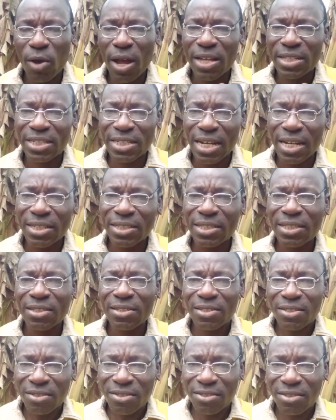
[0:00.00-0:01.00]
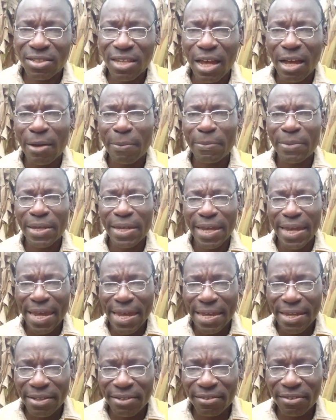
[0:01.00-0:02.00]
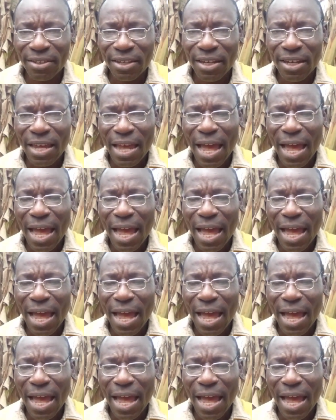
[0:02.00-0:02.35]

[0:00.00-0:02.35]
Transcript: You are chanting Psalm 8